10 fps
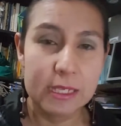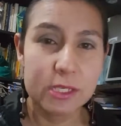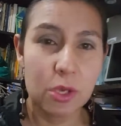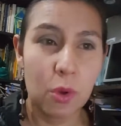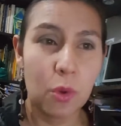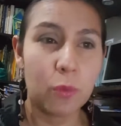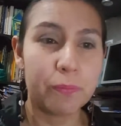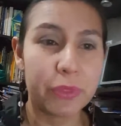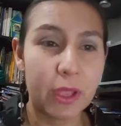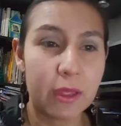
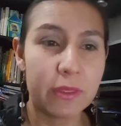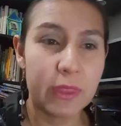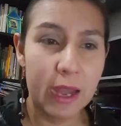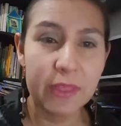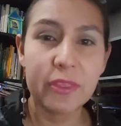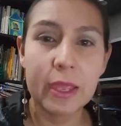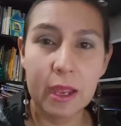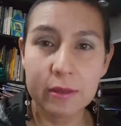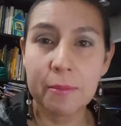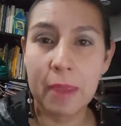So that I
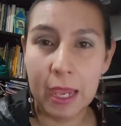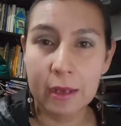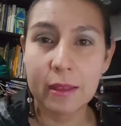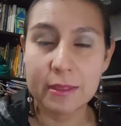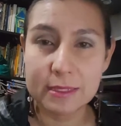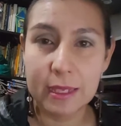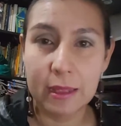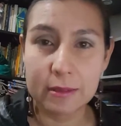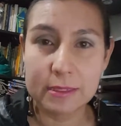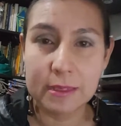think are the main
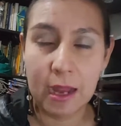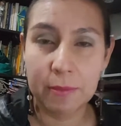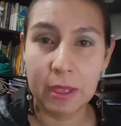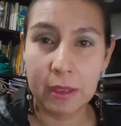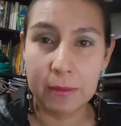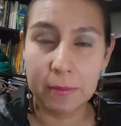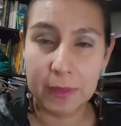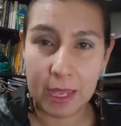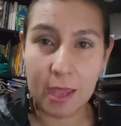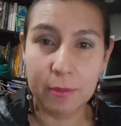skills that I may
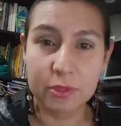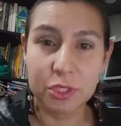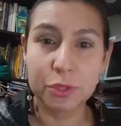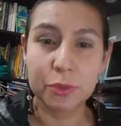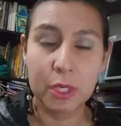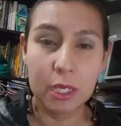be able to